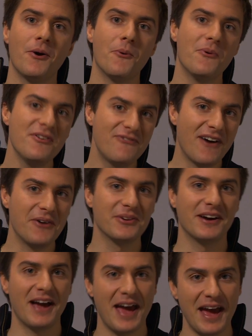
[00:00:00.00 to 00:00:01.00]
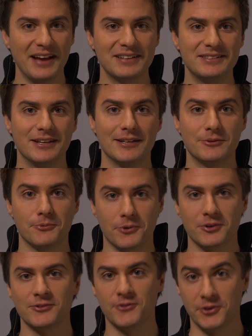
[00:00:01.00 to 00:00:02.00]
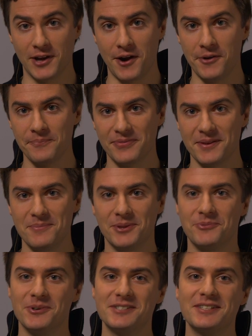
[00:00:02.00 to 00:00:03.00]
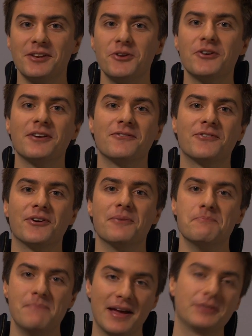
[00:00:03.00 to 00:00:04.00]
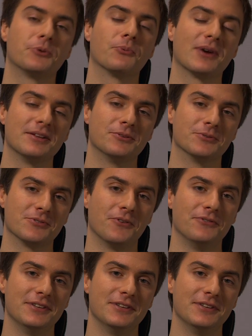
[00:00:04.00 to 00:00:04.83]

We found a hack that works for now, but we're still looking for a better way to solve